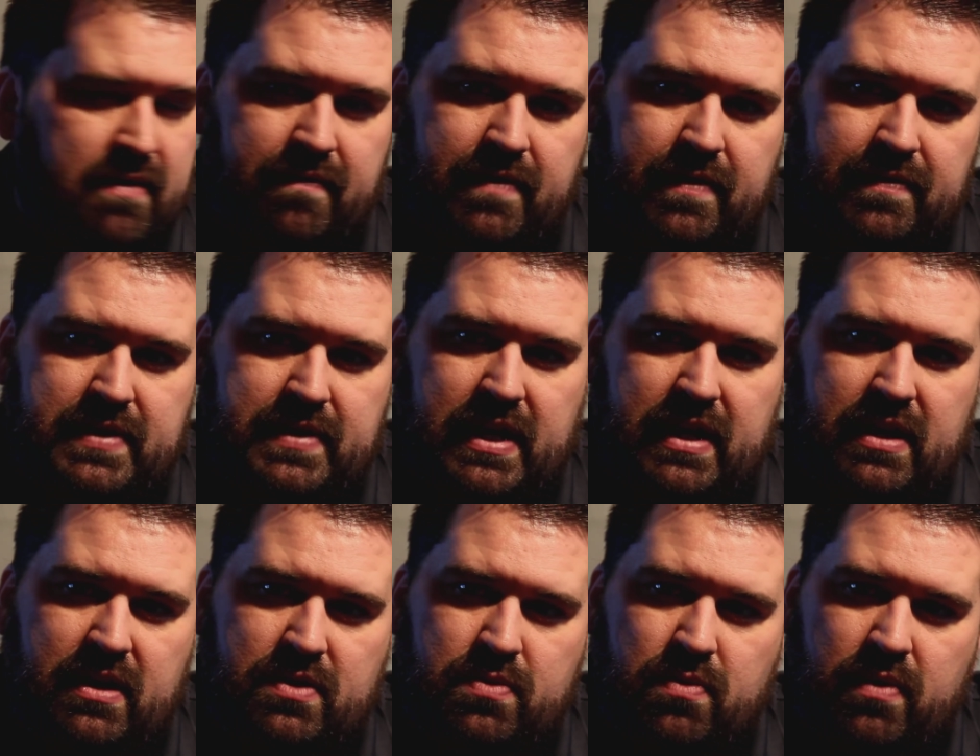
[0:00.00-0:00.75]

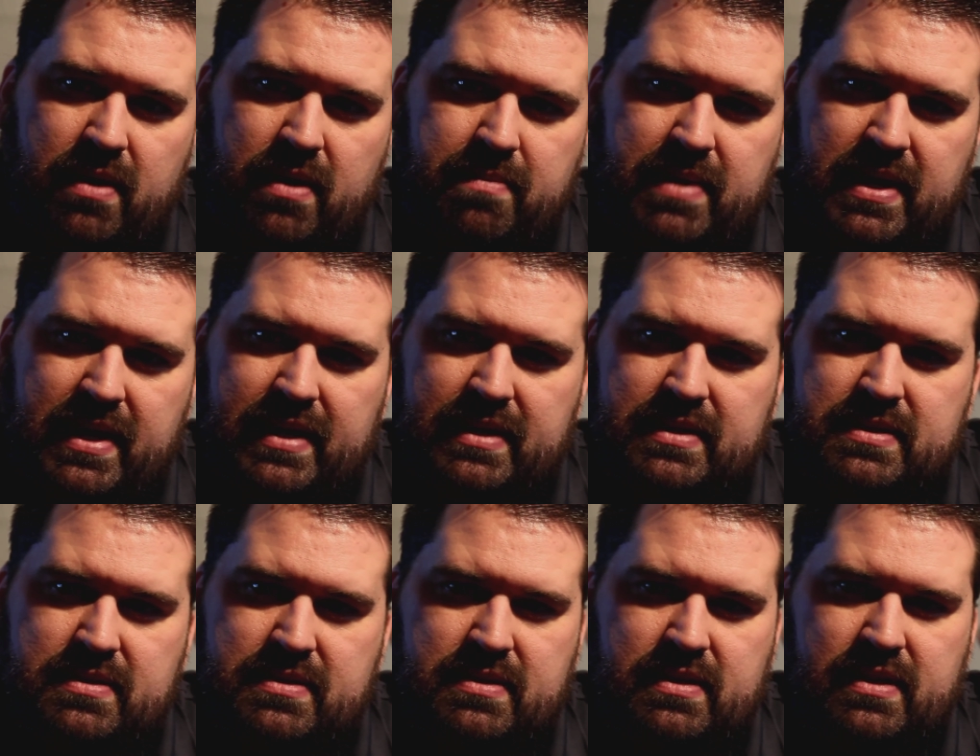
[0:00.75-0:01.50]
15, 20
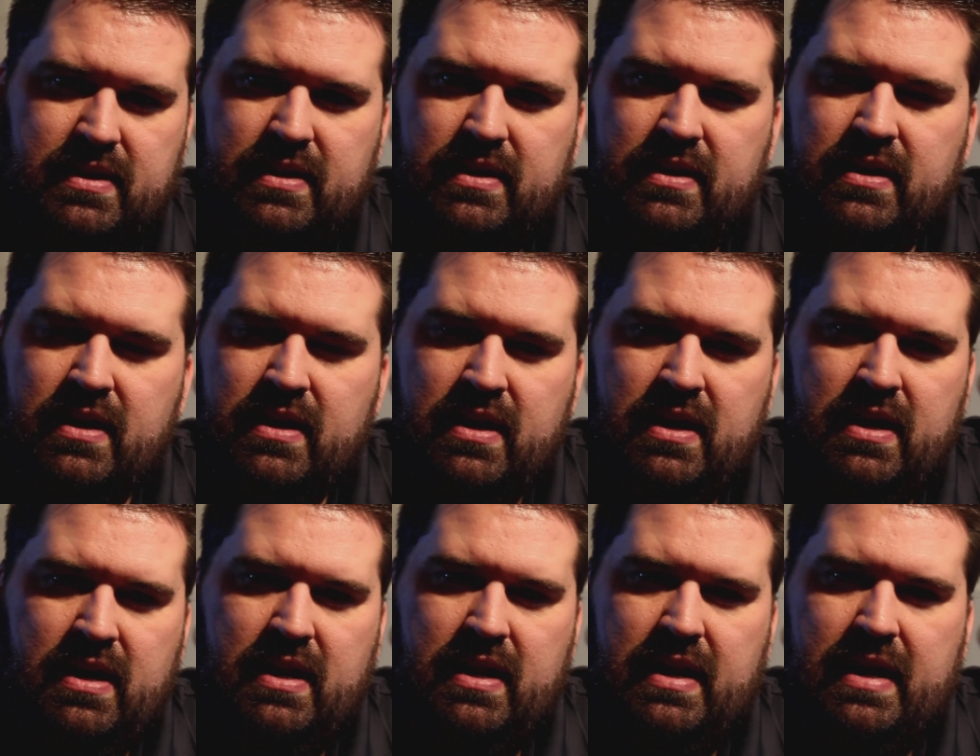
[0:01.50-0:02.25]
minutes, and
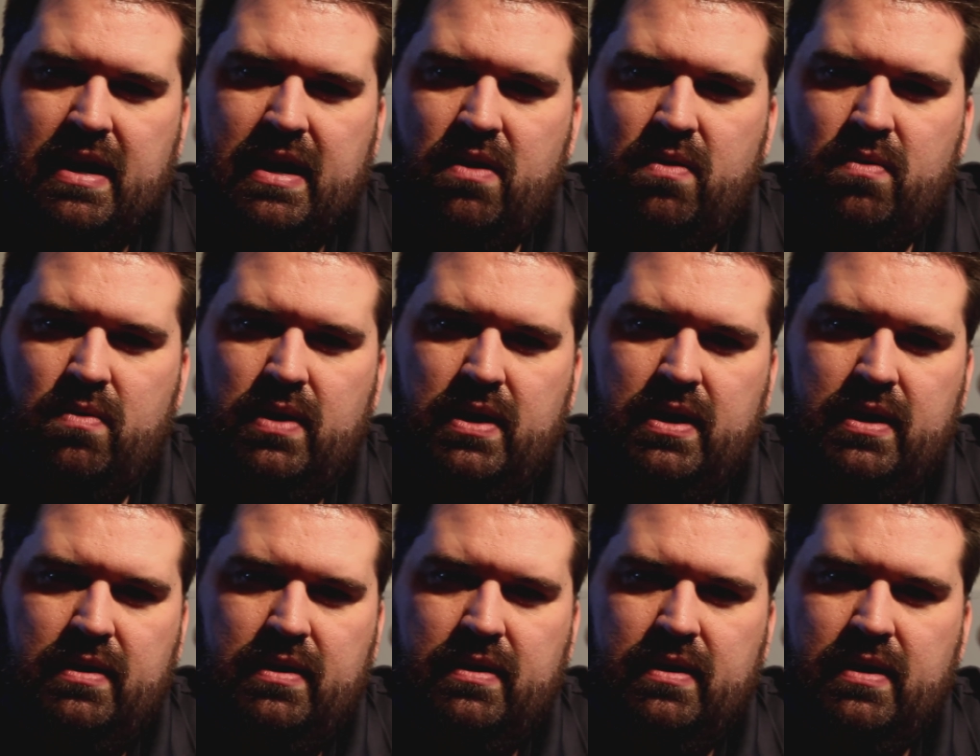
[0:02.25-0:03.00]
now,
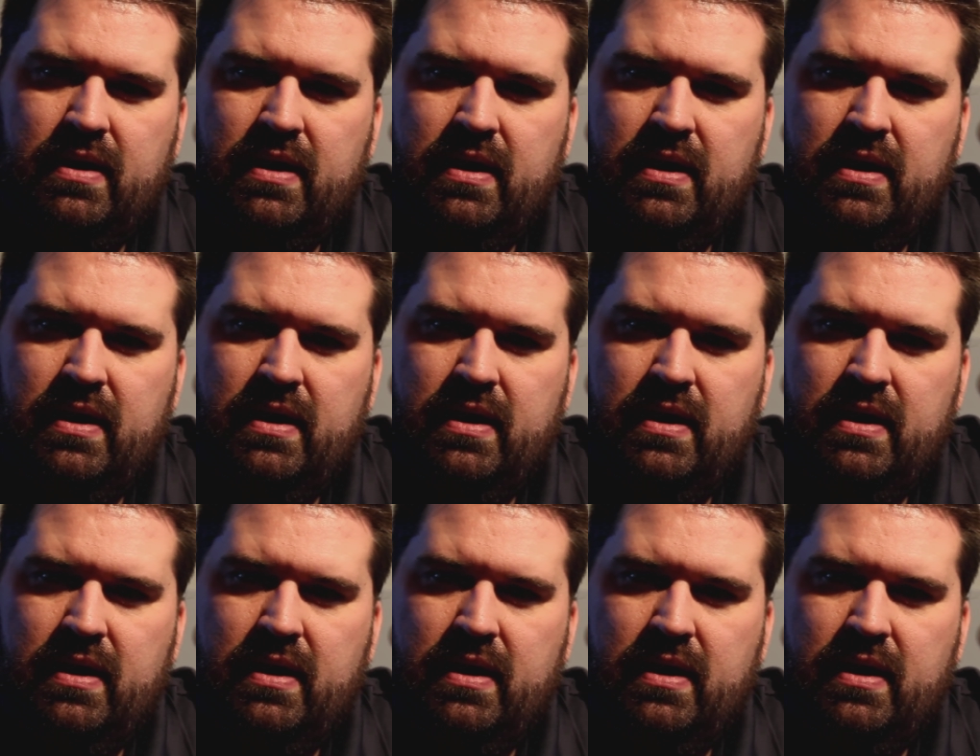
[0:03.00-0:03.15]
uh,